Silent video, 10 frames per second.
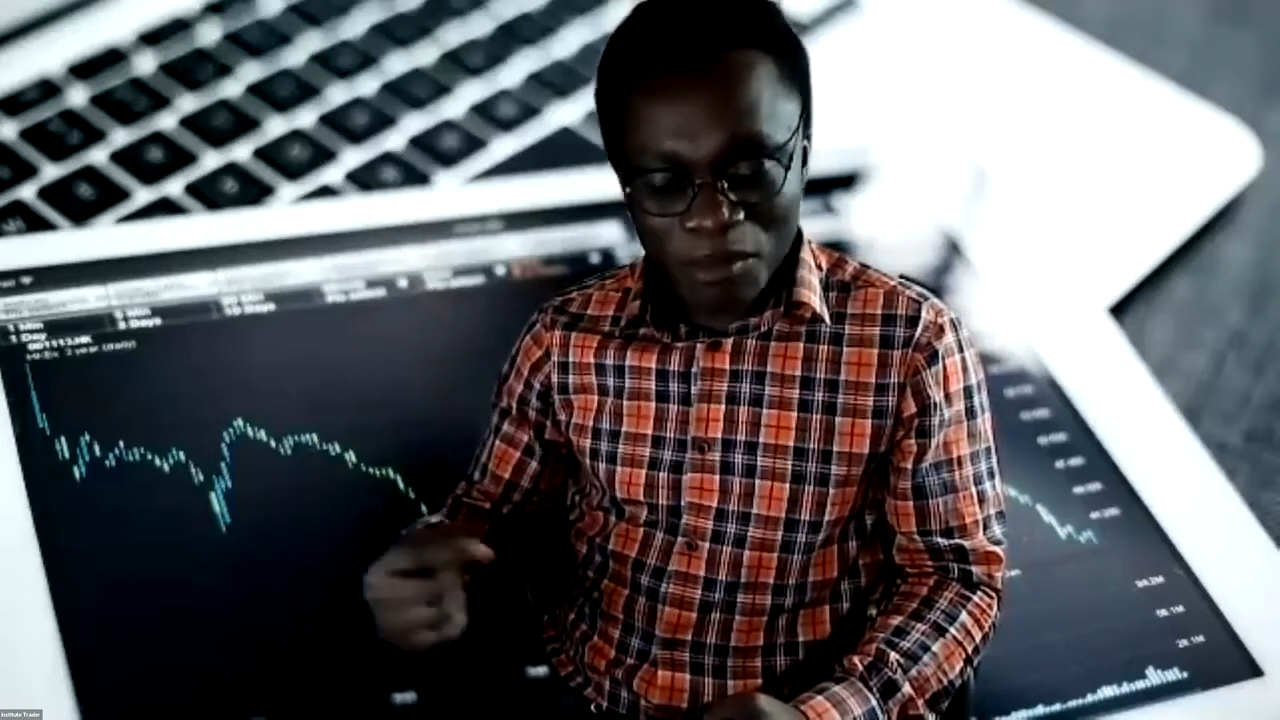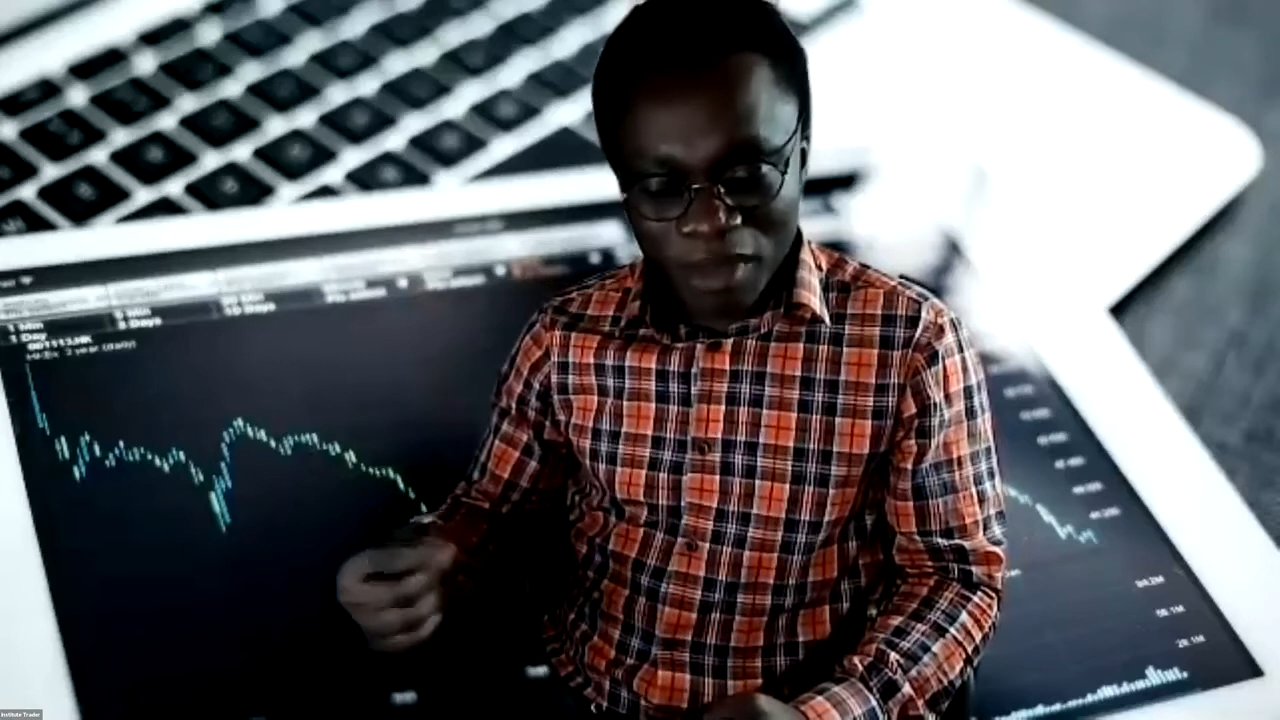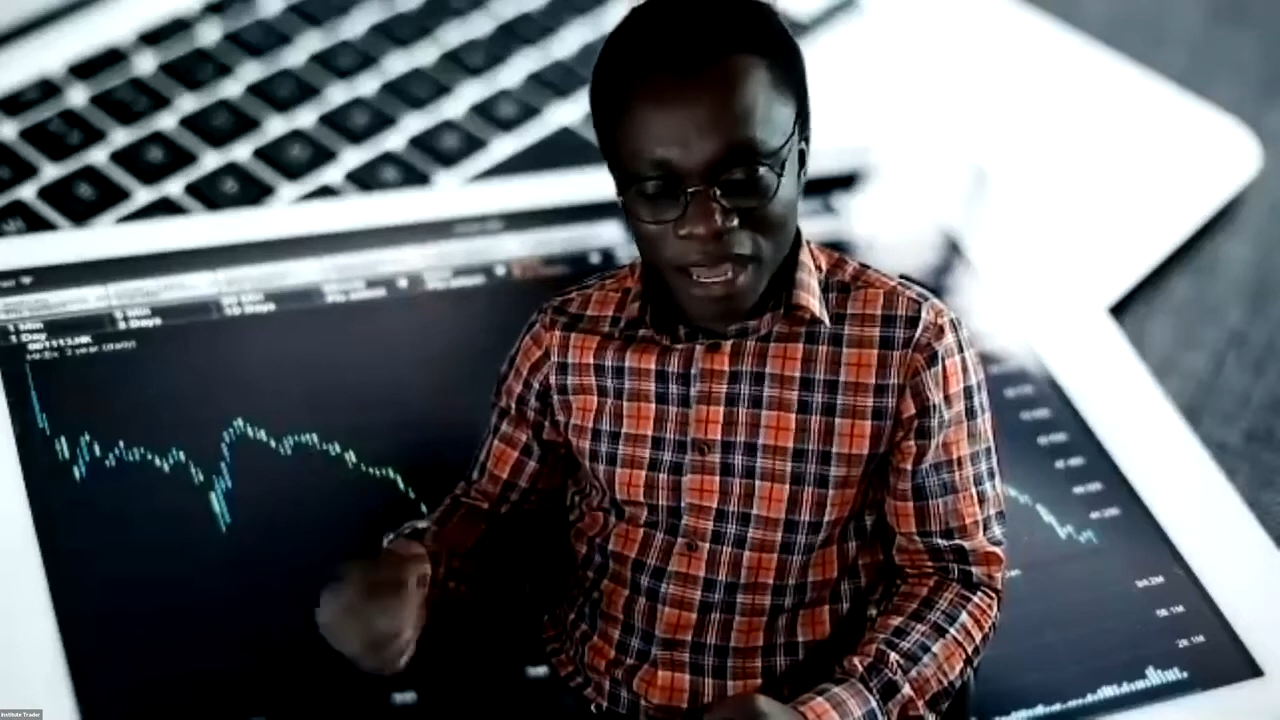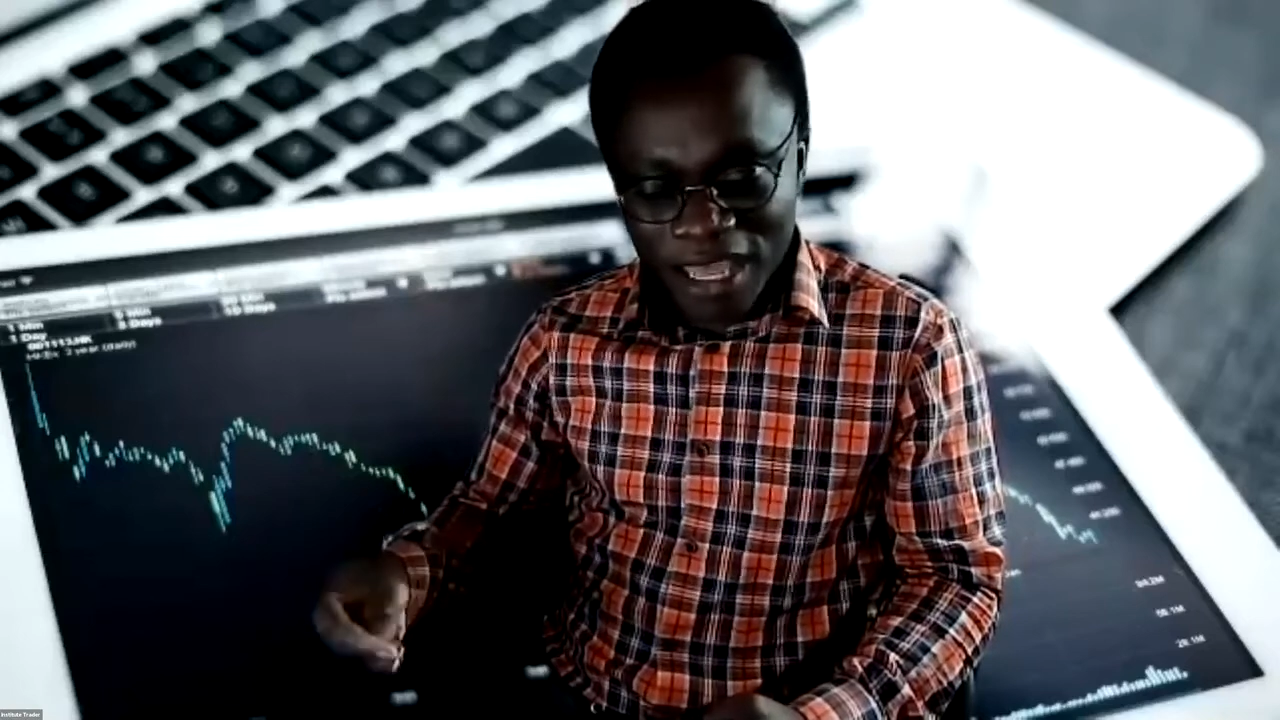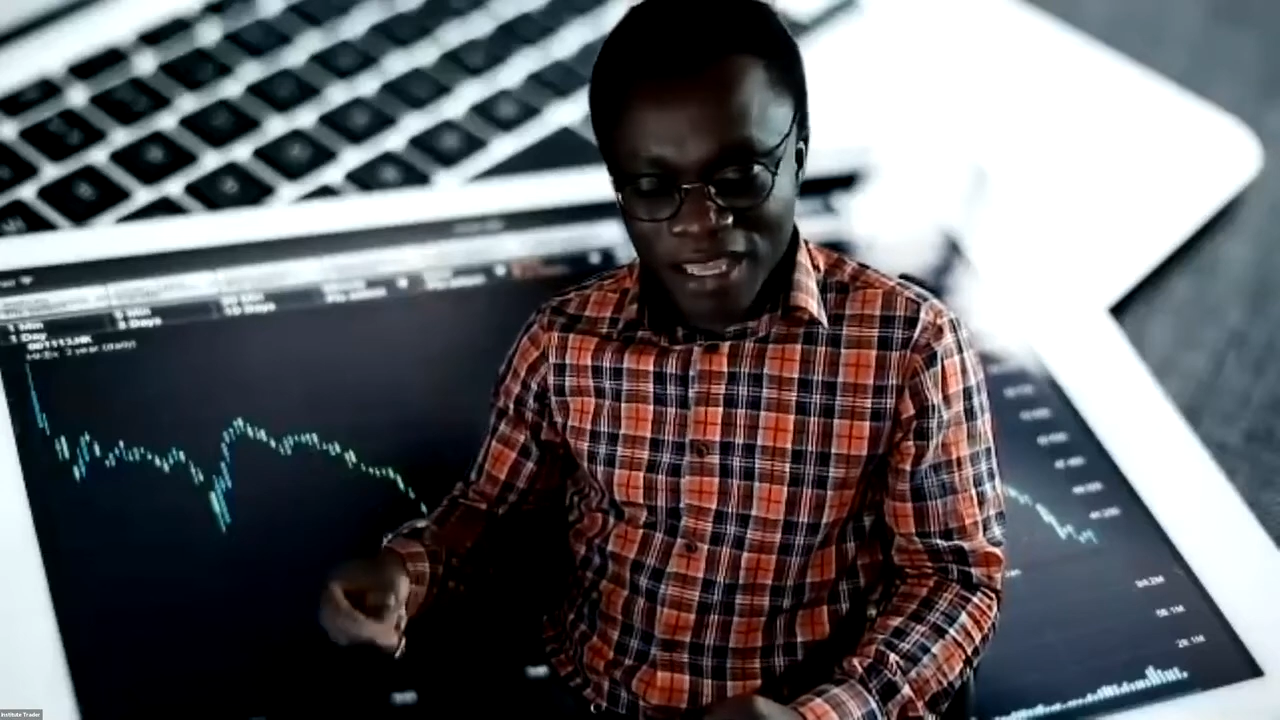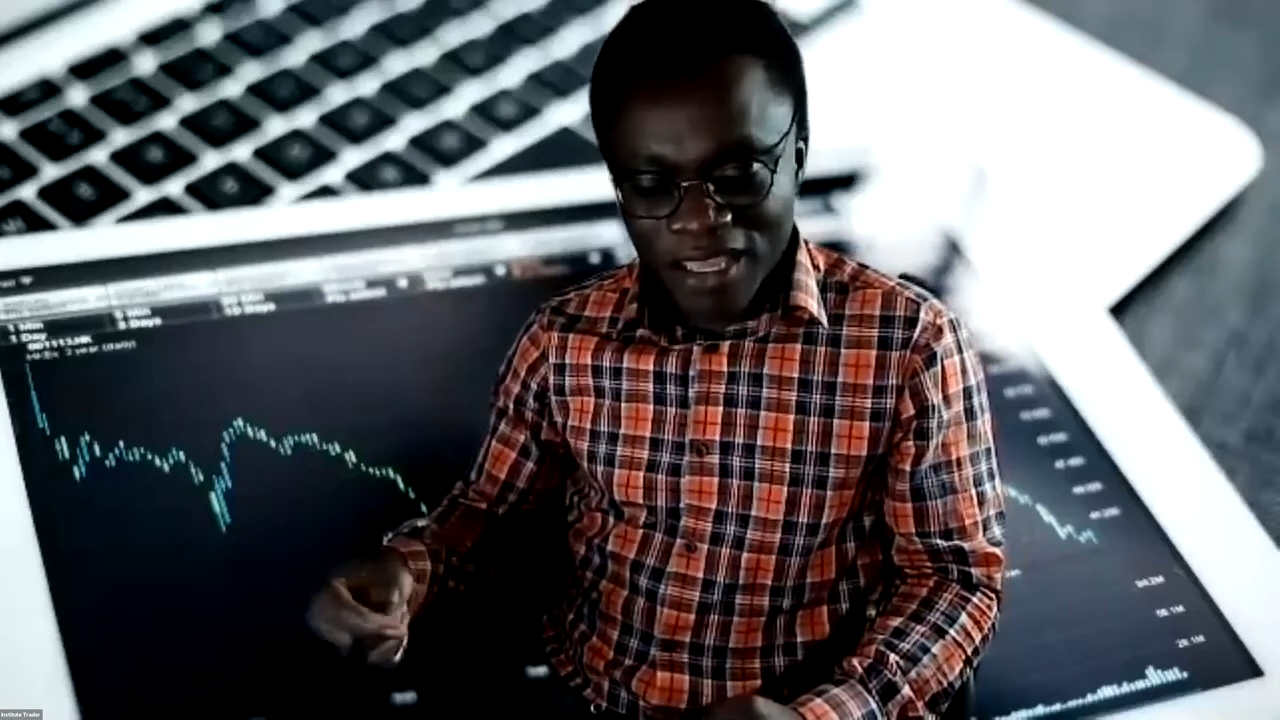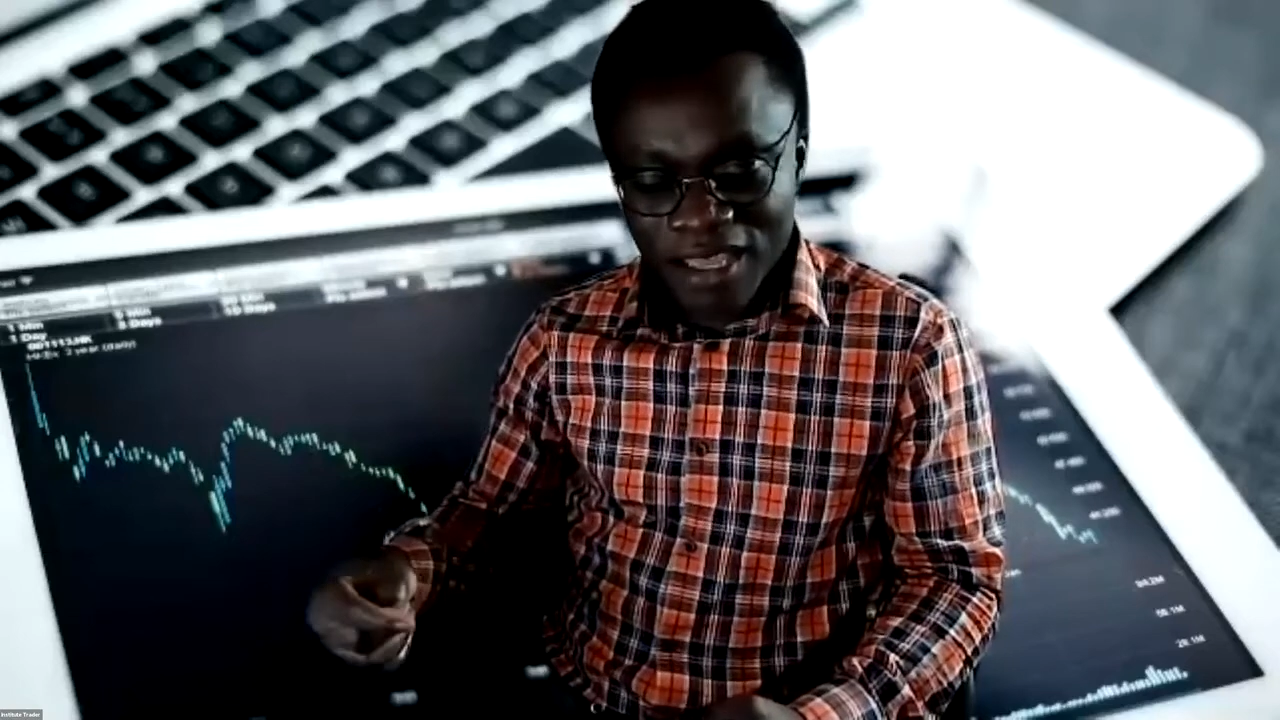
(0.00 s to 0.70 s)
buy